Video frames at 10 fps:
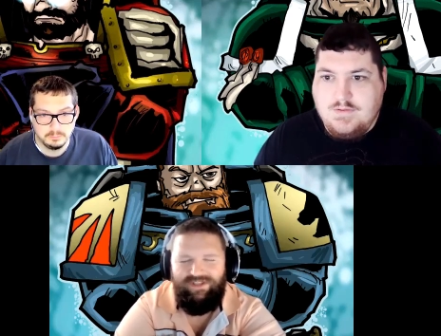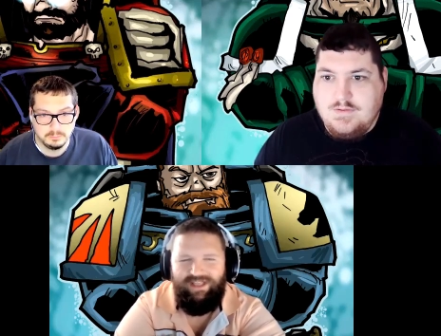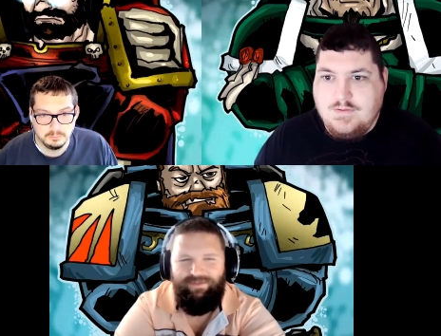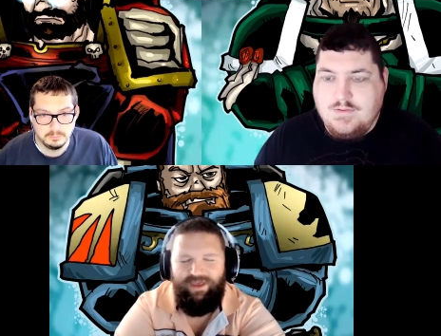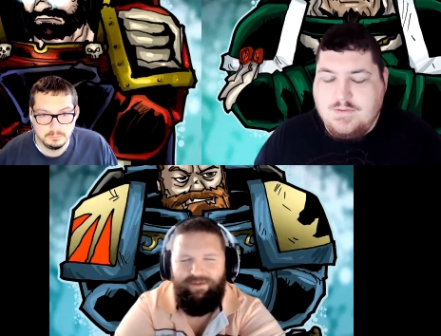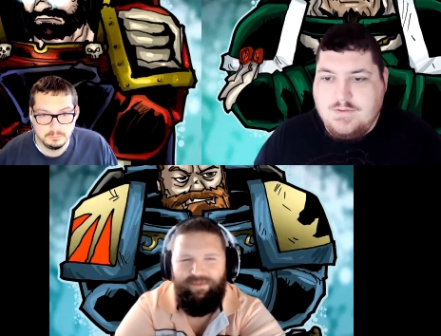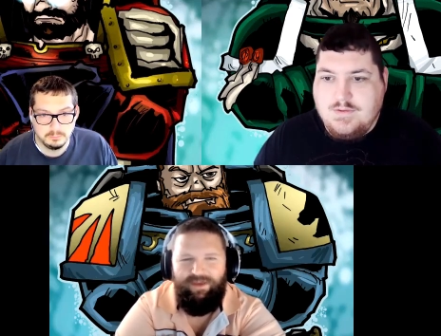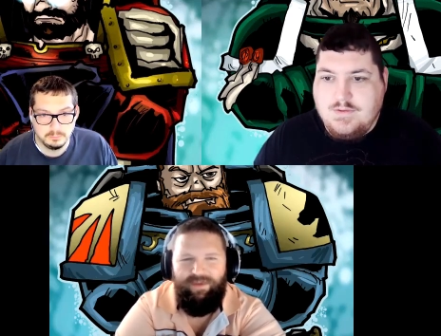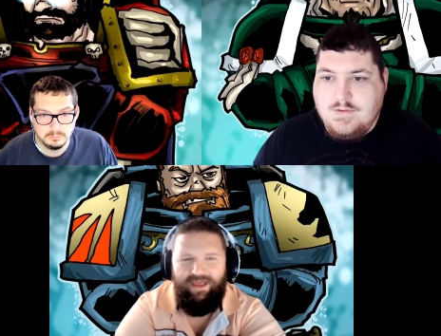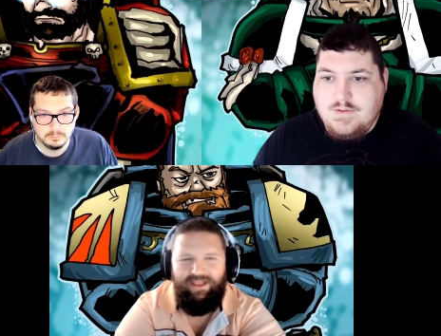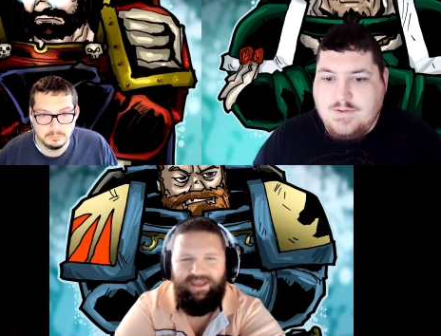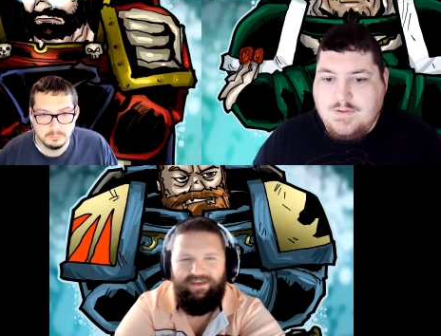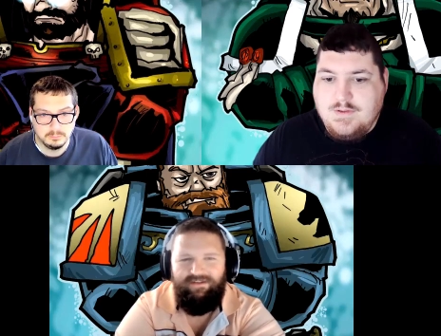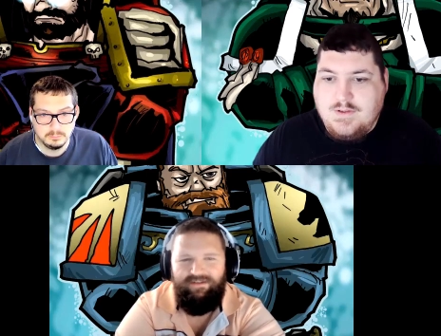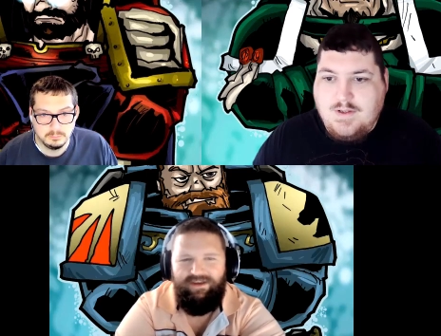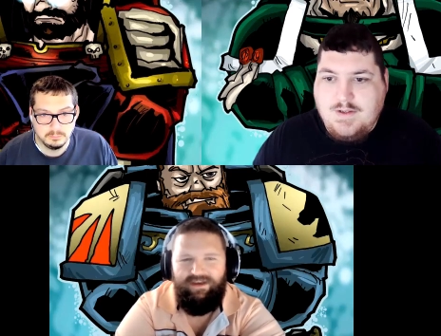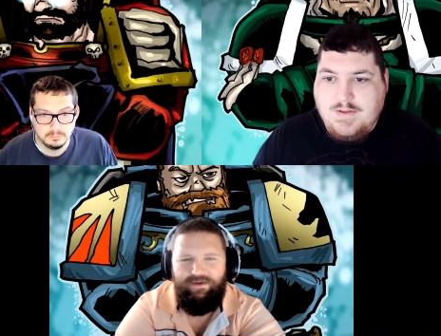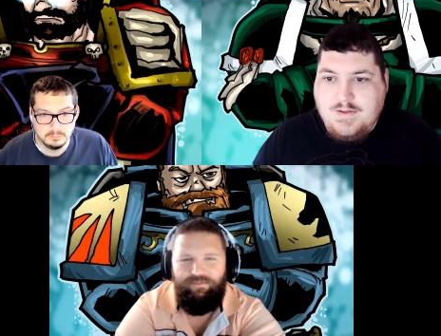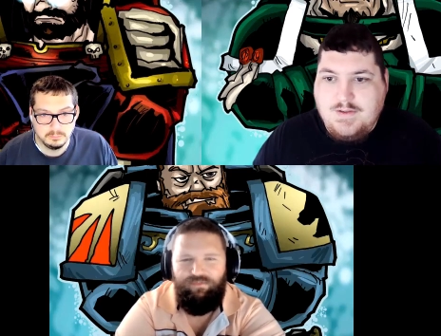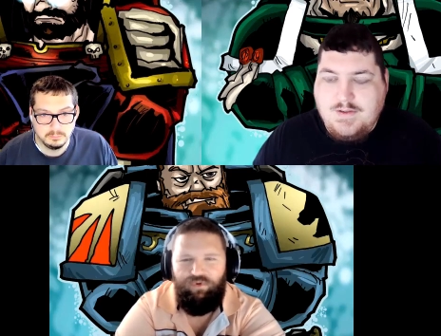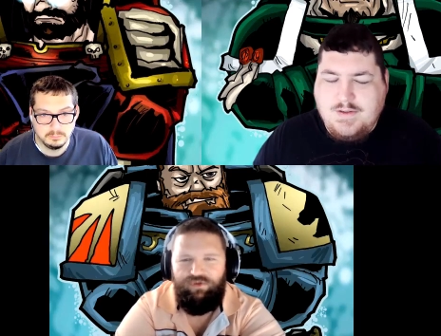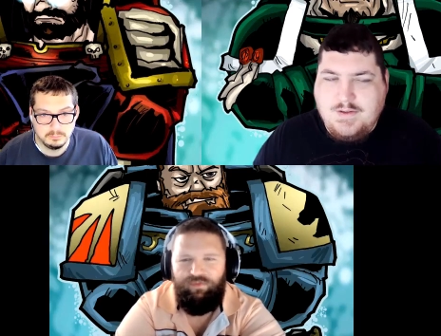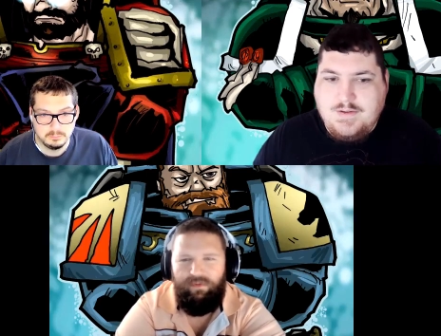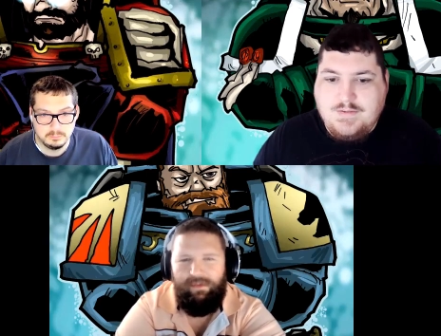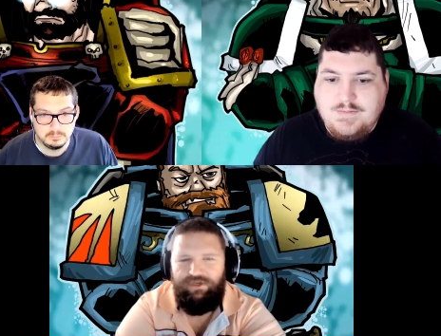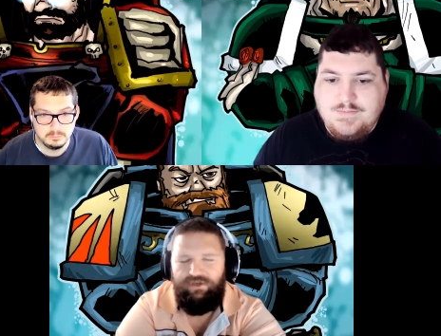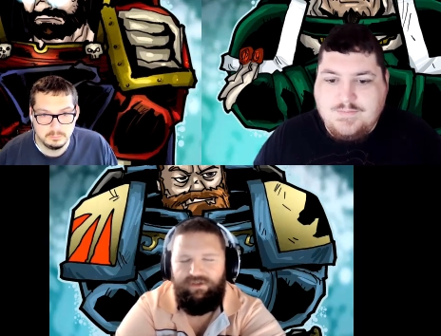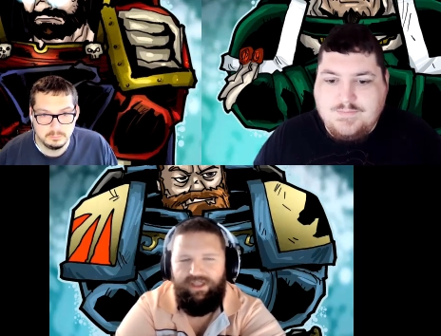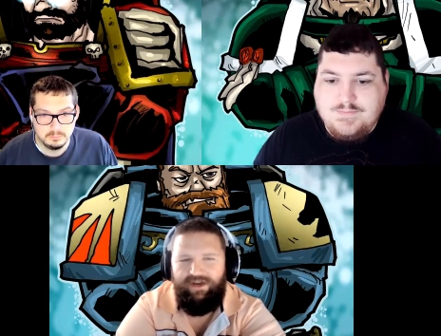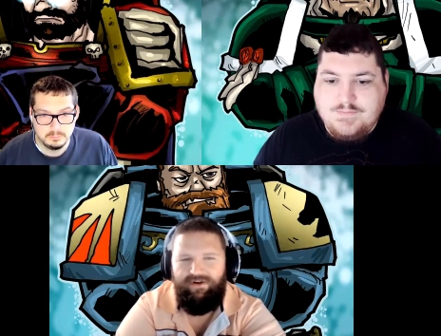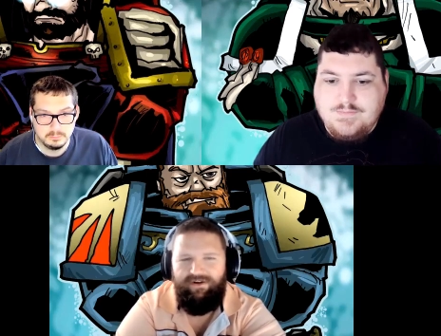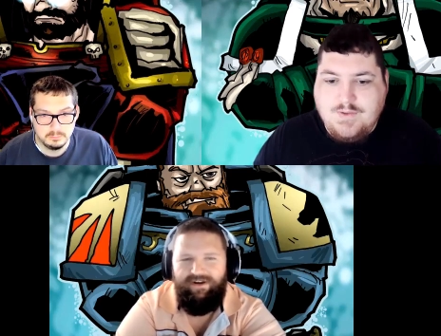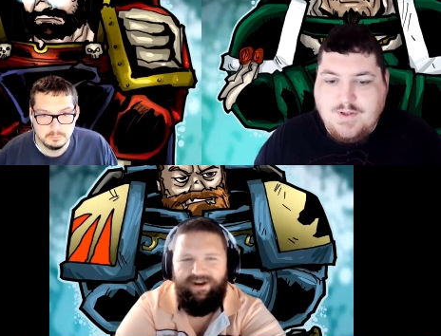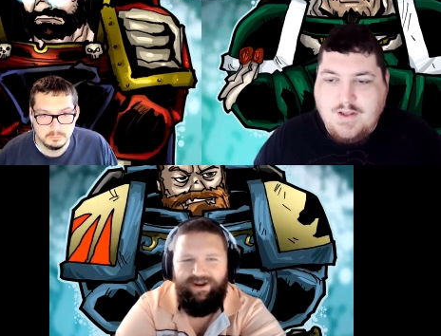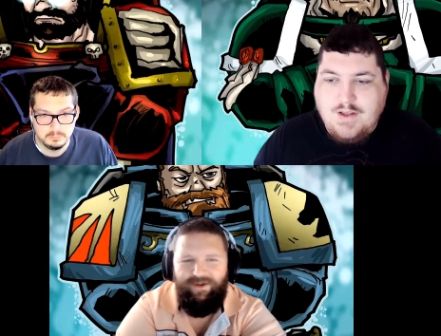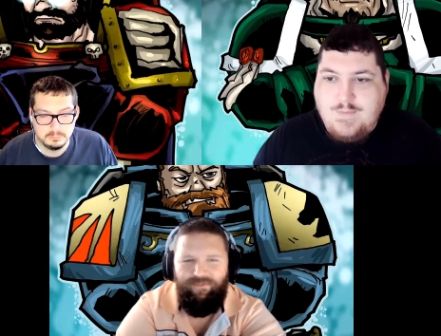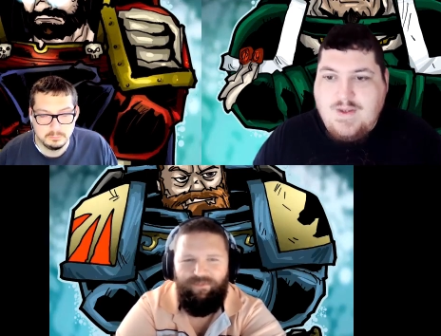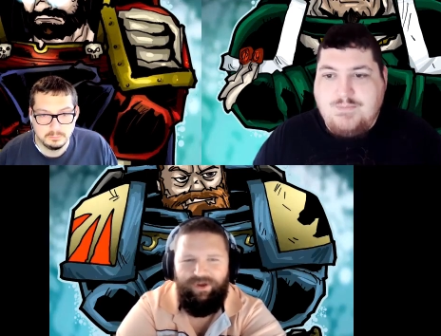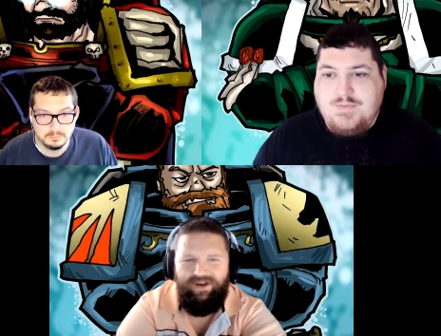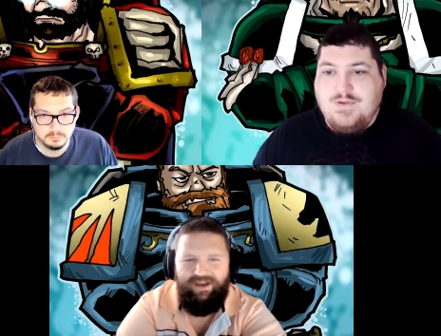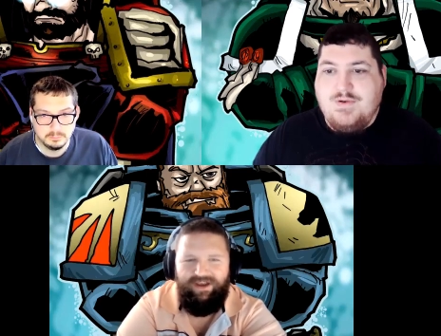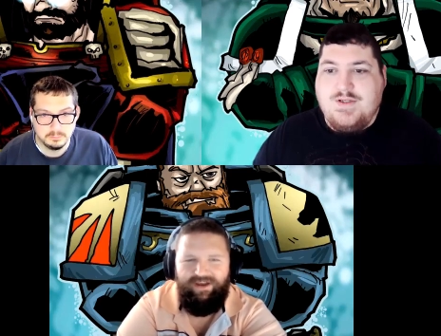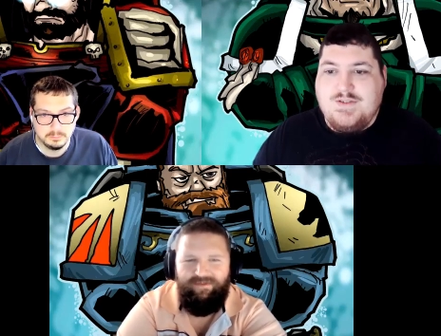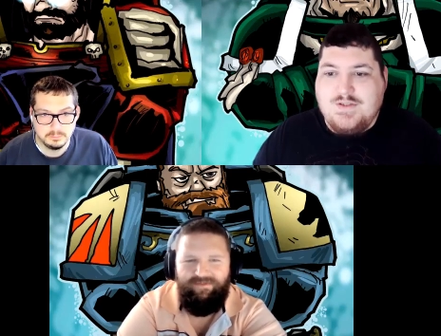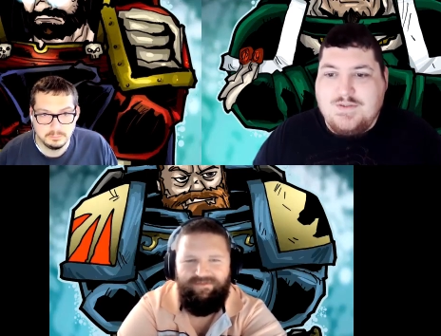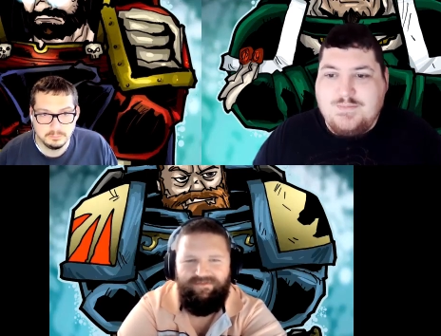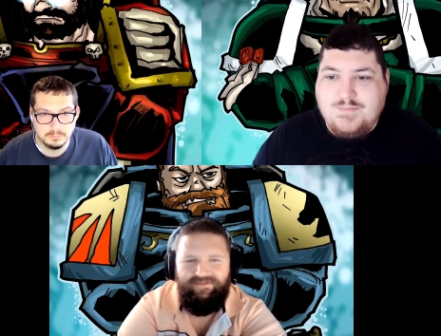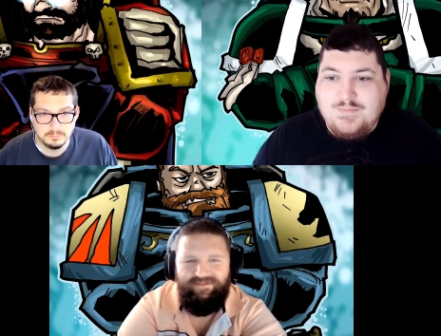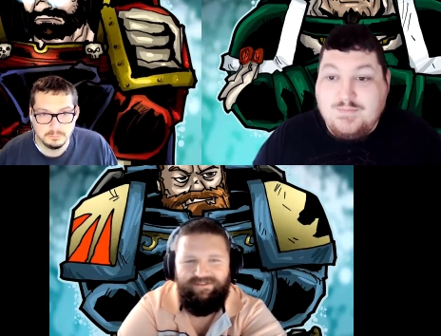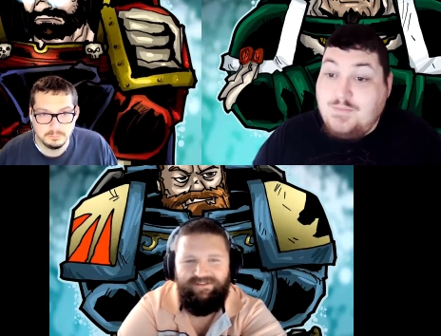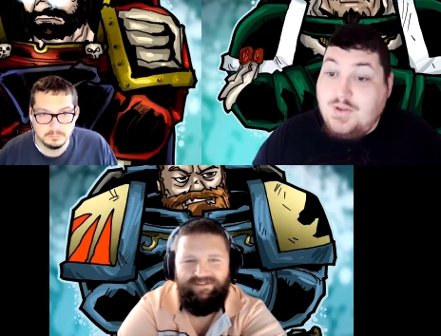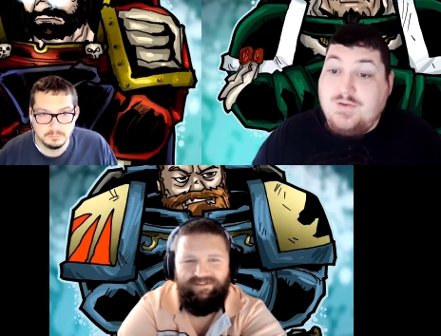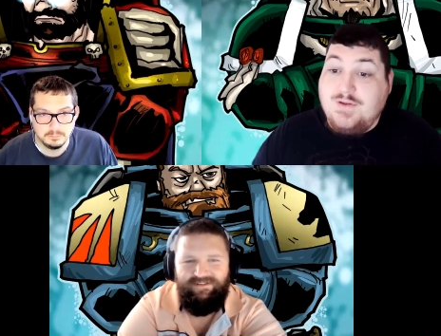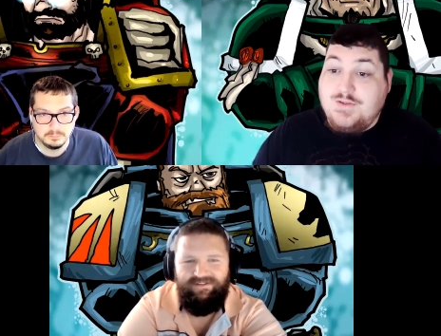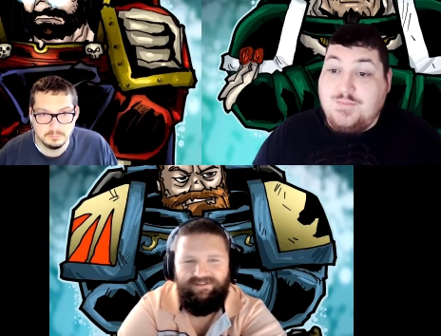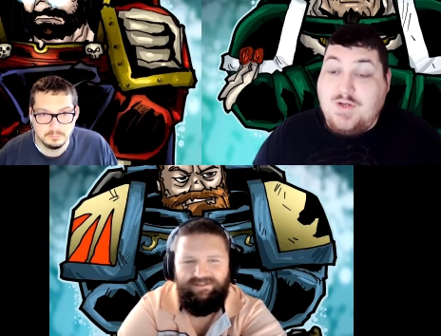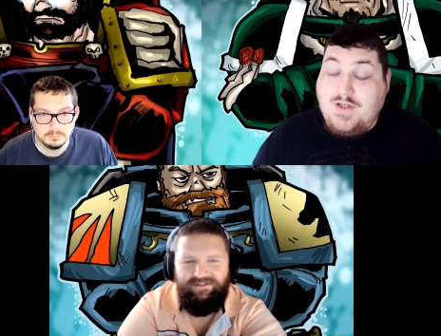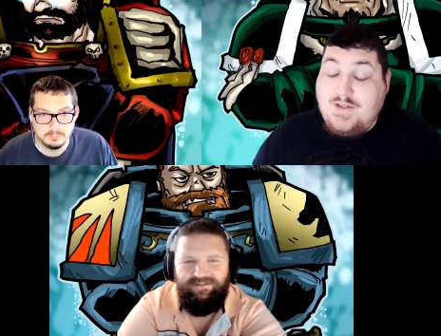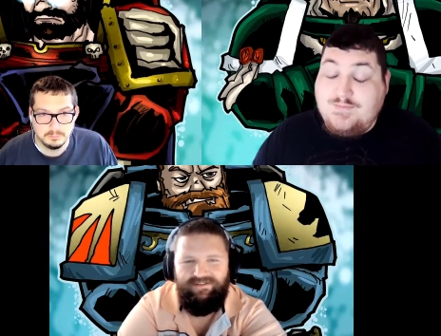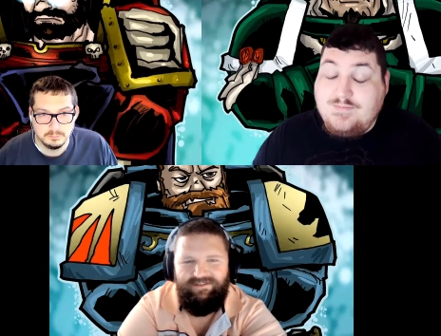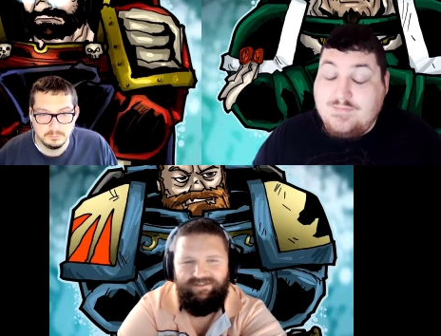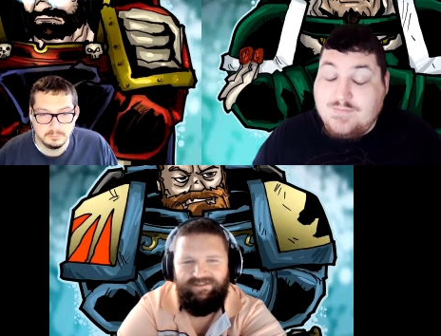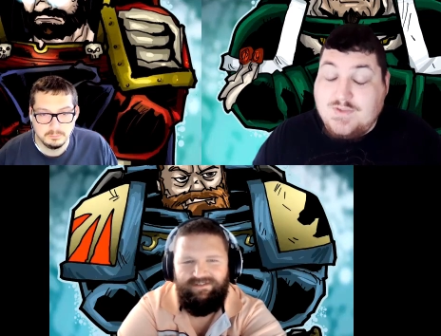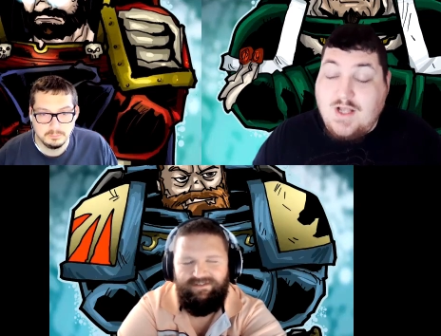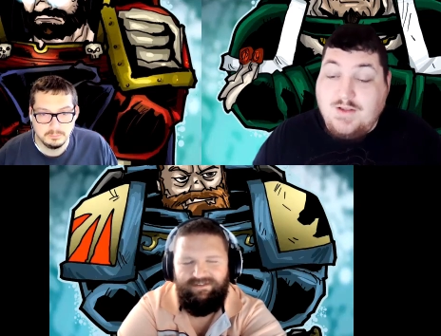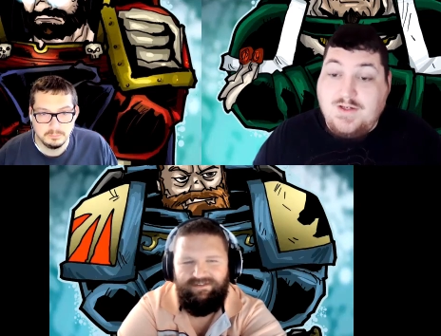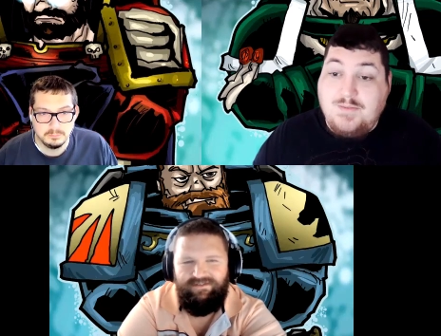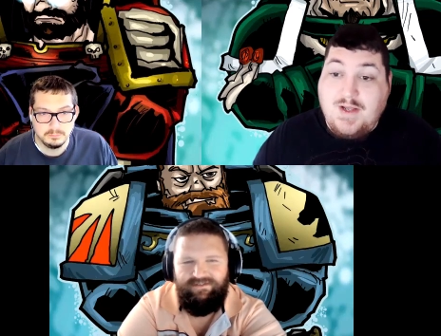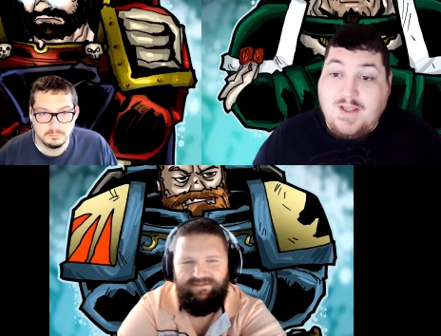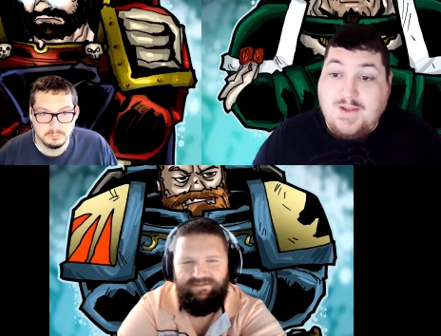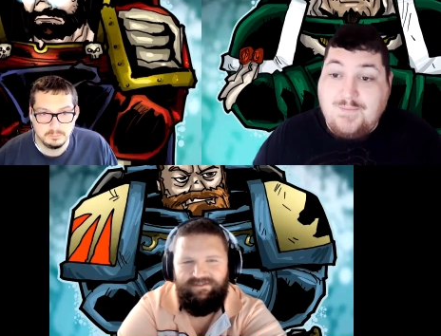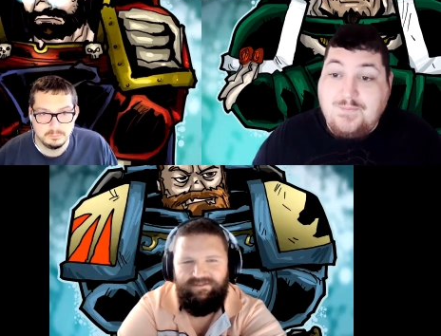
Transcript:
Speaker 1: them at melee, um, which we'll mention later.
Speaker 2: But I mean, Bulgrins uh, are Bulgrins are pretty solid at melee.